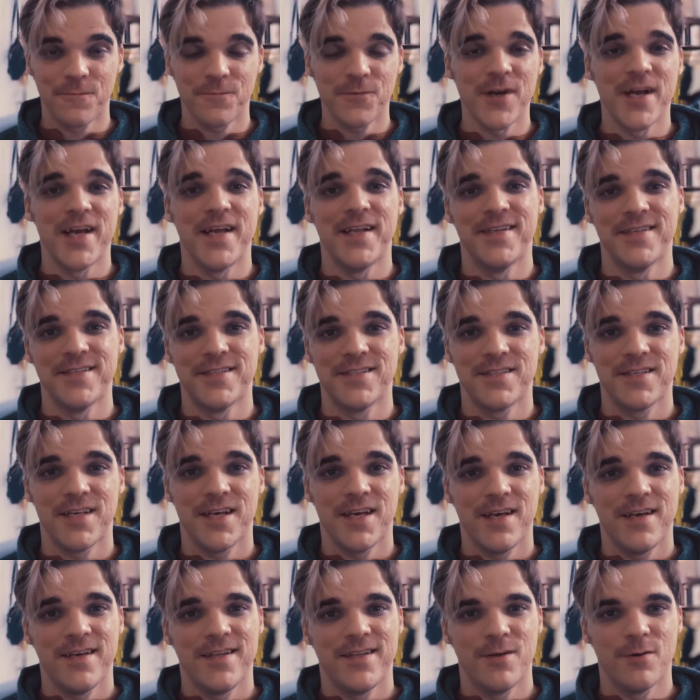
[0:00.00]
friends,
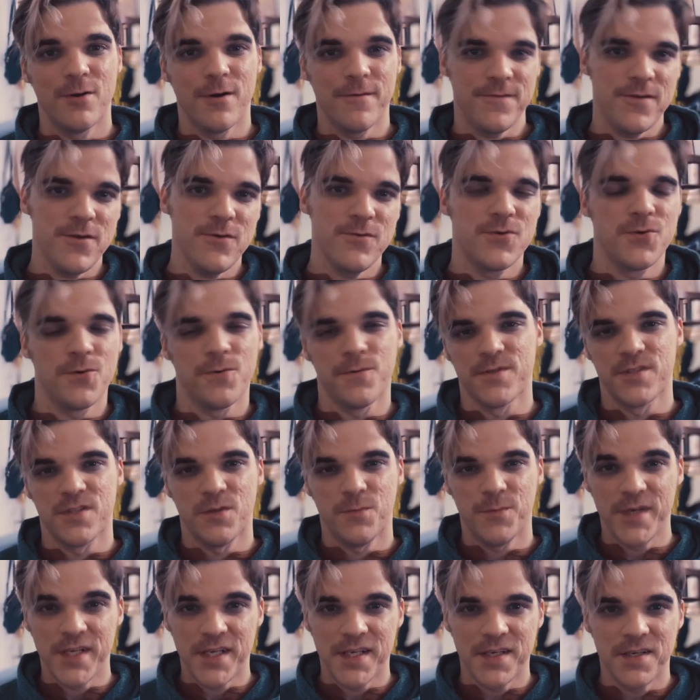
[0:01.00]
there are a few tools that
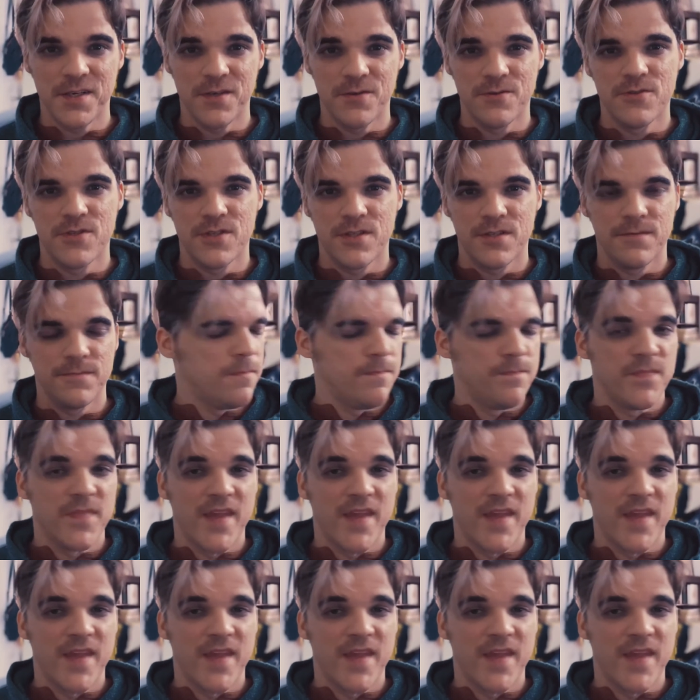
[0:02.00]
we can use.